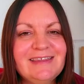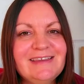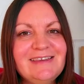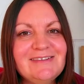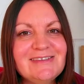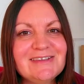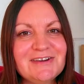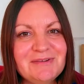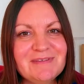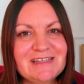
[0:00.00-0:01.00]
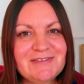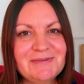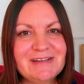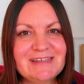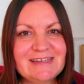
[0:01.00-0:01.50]
Thank you so much for
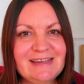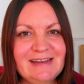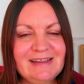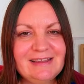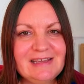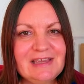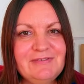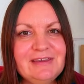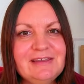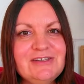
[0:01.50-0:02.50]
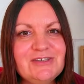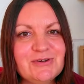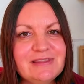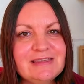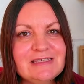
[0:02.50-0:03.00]
watching. If you
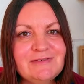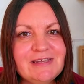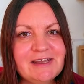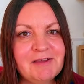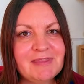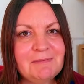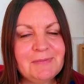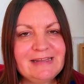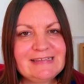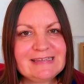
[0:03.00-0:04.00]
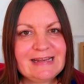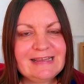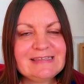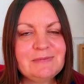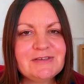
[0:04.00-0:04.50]
enjoyed this video, then please
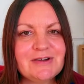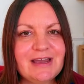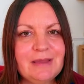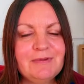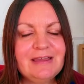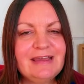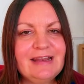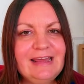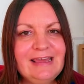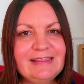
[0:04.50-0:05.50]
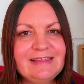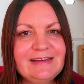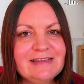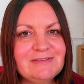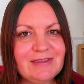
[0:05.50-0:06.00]
click subscribe and hit the
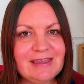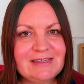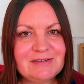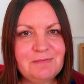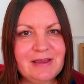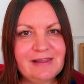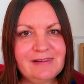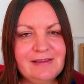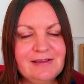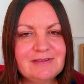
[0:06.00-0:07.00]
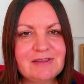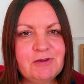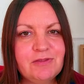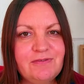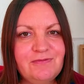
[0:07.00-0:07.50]
notification bell so
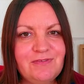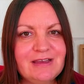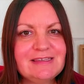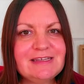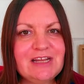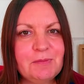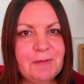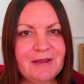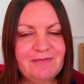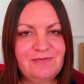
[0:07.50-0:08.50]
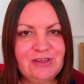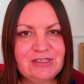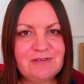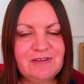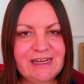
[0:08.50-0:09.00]
you're the first to know about my
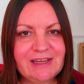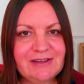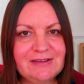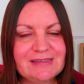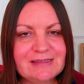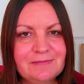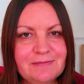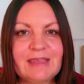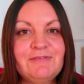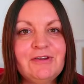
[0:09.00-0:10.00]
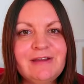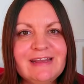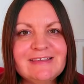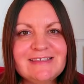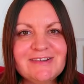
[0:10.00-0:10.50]
future videos. If you're on
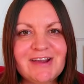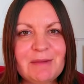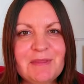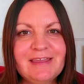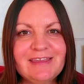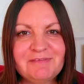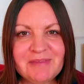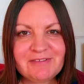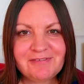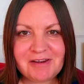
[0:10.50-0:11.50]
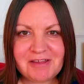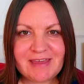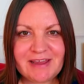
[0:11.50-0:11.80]
Instagram, then give me a follow